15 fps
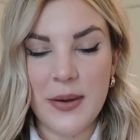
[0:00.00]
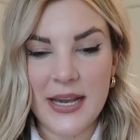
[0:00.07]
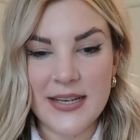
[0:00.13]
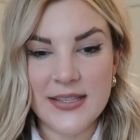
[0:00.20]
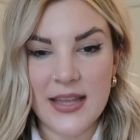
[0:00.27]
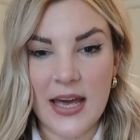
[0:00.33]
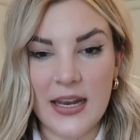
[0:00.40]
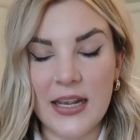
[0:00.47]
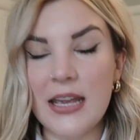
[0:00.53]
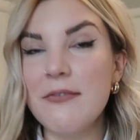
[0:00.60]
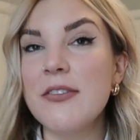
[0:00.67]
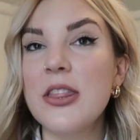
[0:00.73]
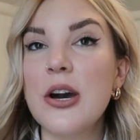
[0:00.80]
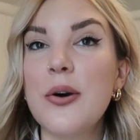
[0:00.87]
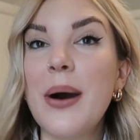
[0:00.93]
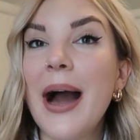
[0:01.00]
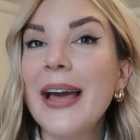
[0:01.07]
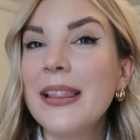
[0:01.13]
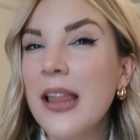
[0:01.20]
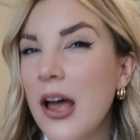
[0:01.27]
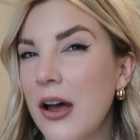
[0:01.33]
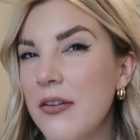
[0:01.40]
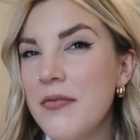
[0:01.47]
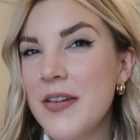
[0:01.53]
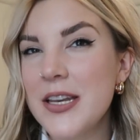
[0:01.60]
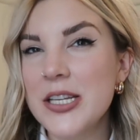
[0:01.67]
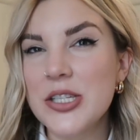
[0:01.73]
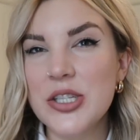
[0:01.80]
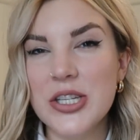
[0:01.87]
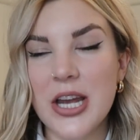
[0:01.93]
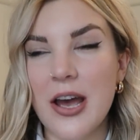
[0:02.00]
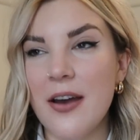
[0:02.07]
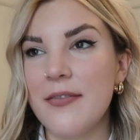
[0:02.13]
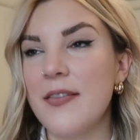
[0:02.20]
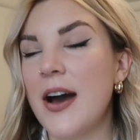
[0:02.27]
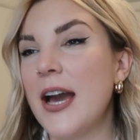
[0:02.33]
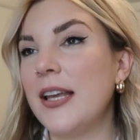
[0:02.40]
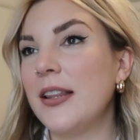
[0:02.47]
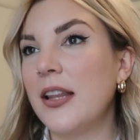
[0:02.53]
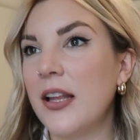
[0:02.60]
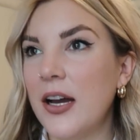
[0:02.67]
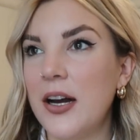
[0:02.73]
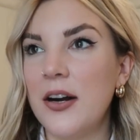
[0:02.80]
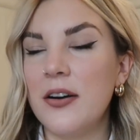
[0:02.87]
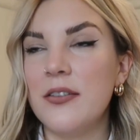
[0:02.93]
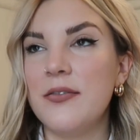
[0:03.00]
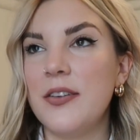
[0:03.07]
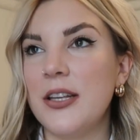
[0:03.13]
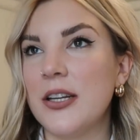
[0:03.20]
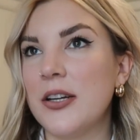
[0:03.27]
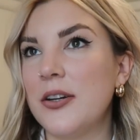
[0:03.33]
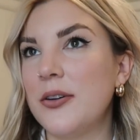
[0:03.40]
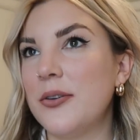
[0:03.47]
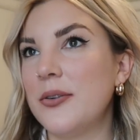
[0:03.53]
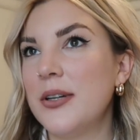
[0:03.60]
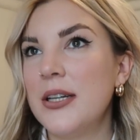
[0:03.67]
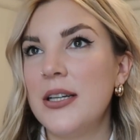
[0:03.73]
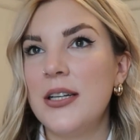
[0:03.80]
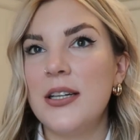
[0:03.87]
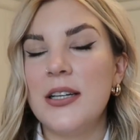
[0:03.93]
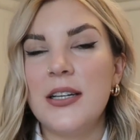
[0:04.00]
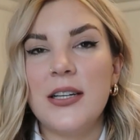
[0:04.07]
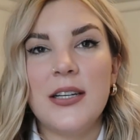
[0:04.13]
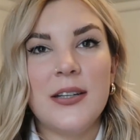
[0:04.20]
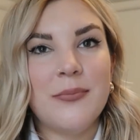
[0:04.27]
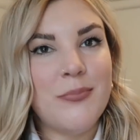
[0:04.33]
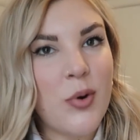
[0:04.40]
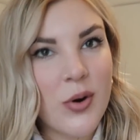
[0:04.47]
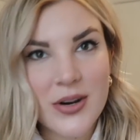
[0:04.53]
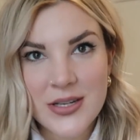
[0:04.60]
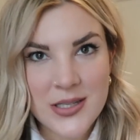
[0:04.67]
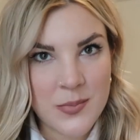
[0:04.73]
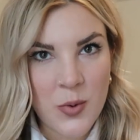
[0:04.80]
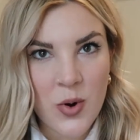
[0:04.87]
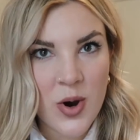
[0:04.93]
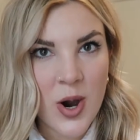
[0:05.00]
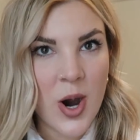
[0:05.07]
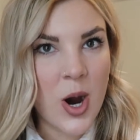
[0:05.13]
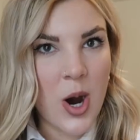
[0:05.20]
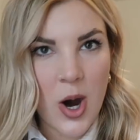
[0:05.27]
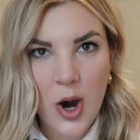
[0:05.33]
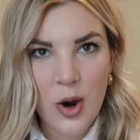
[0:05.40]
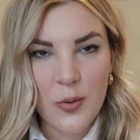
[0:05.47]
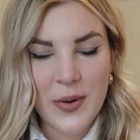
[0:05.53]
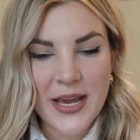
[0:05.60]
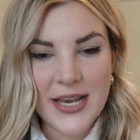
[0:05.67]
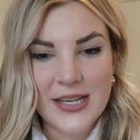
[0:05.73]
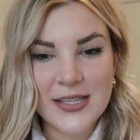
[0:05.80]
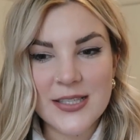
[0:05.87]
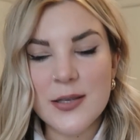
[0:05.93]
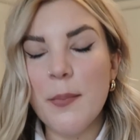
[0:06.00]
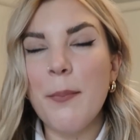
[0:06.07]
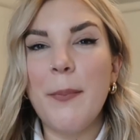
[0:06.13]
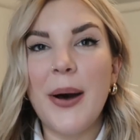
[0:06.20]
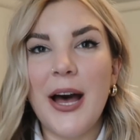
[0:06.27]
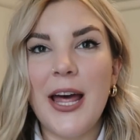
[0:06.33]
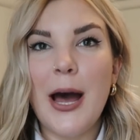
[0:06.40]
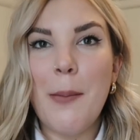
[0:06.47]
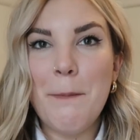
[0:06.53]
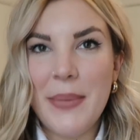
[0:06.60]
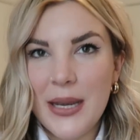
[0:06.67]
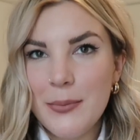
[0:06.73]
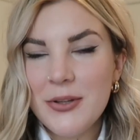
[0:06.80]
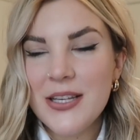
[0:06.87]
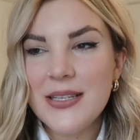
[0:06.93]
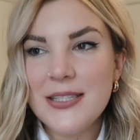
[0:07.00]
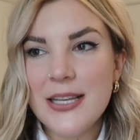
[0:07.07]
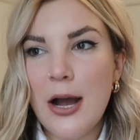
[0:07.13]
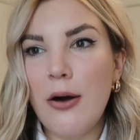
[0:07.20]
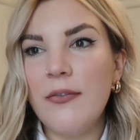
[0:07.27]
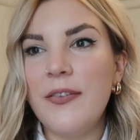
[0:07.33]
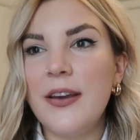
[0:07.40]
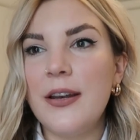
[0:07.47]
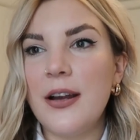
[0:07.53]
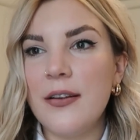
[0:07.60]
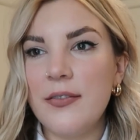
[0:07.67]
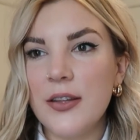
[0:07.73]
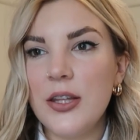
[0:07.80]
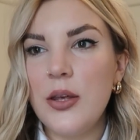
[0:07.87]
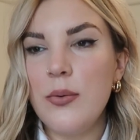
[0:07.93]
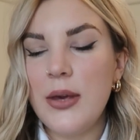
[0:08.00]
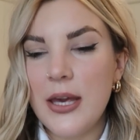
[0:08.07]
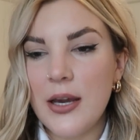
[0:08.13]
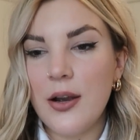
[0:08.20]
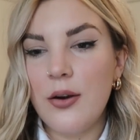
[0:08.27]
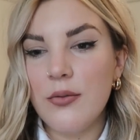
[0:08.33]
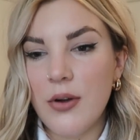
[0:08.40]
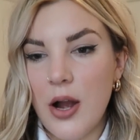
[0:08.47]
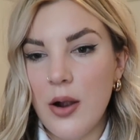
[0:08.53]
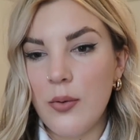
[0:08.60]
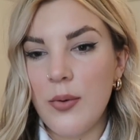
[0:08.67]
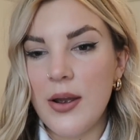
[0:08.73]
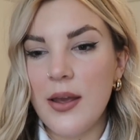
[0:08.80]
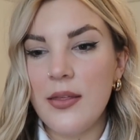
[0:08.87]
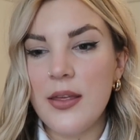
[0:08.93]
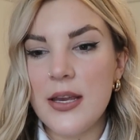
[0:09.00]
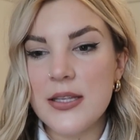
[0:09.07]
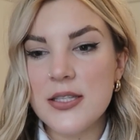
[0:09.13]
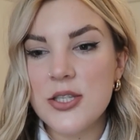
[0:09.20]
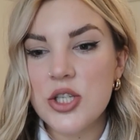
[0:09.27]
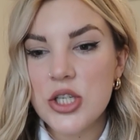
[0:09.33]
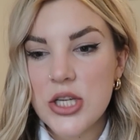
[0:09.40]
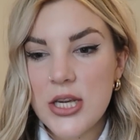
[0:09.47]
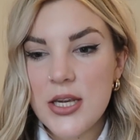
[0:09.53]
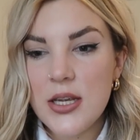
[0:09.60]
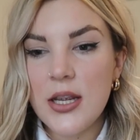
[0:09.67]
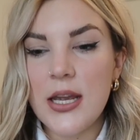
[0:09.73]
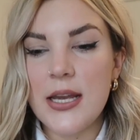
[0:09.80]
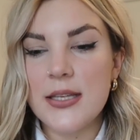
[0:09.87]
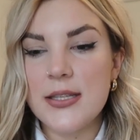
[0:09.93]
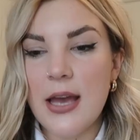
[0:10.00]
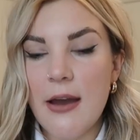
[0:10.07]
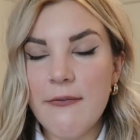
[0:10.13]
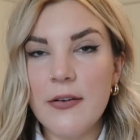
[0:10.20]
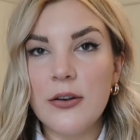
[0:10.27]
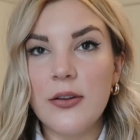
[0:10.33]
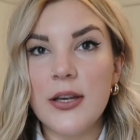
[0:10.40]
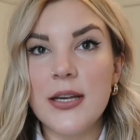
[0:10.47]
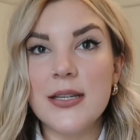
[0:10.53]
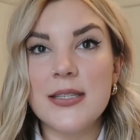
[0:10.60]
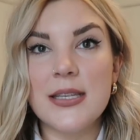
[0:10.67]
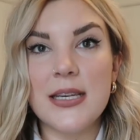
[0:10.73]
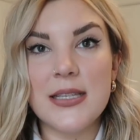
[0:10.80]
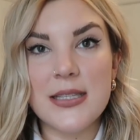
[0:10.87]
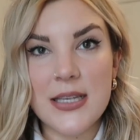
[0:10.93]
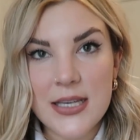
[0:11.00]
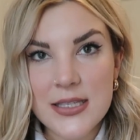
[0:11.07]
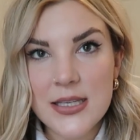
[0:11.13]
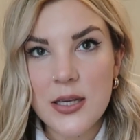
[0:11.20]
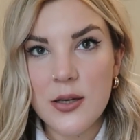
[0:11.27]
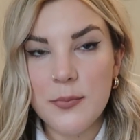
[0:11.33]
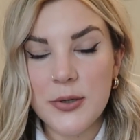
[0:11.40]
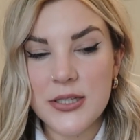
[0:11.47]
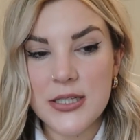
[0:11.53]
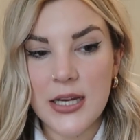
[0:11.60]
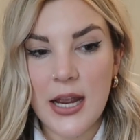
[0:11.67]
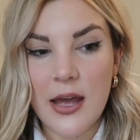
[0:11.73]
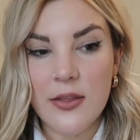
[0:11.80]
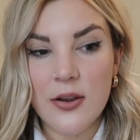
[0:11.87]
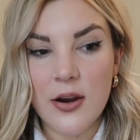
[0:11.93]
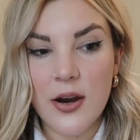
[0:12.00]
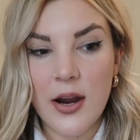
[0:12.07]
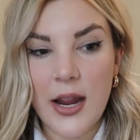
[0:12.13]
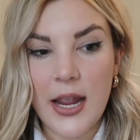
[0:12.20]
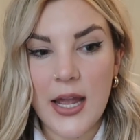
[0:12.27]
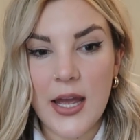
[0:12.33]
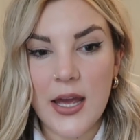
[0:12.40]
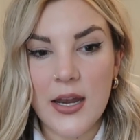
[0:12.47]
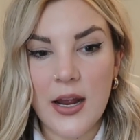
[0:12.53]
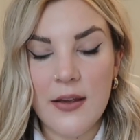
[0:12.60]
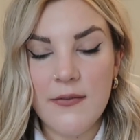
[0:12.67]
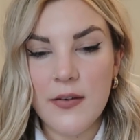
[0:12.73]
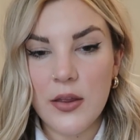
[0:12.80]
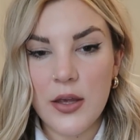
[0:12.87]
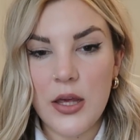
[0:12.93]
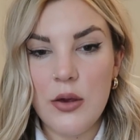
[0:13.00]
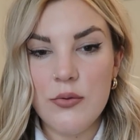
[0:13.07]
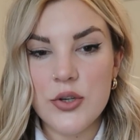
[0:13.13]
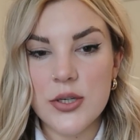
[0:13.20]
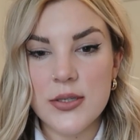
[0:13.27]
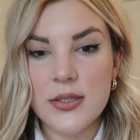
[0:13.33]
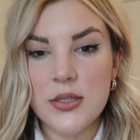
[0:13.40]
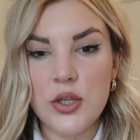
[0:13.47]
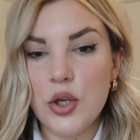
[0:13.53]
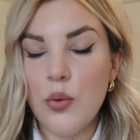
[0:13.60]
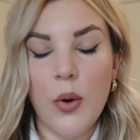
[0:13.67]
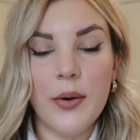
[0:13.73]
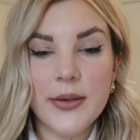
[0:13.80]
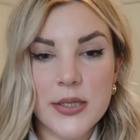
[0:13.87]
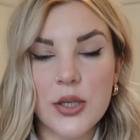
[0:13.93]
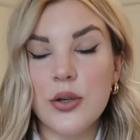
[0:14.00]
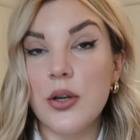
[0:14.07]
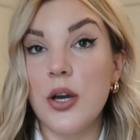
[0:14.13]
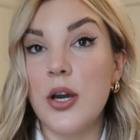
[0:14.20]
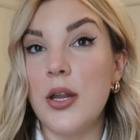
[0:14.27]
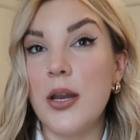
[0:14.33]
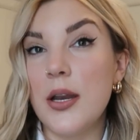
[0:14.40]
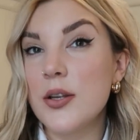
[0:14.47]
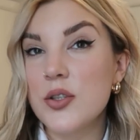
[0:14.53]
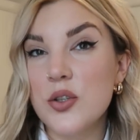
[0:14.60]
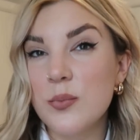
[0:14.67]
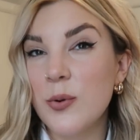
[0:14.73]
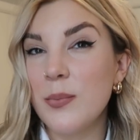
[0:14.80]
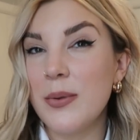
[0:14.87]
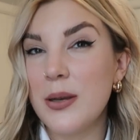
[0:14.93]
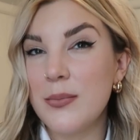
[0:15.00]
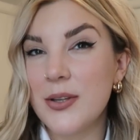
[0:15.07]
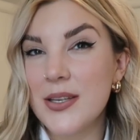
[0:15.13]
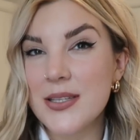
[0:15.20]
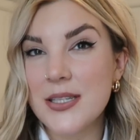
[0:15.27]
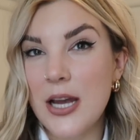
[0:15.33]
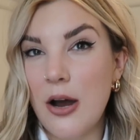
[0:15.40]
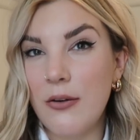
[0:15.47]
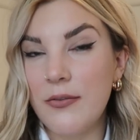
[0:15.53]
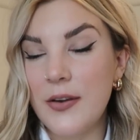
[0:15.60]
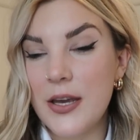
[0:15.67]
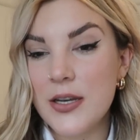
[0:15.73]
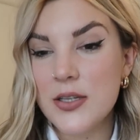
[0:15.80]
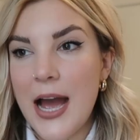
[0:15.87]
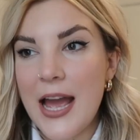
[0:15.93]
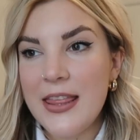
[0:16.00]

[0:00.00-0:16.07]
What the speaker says: my aesthetic. Even though I love vintage stuff, I love, you know, more is more always, but a minimalist outfit I feel like you can't go wrong with. It's chic, it's effortless, it's easy to put together, and I feel like you always look good in a super minimalist outfit.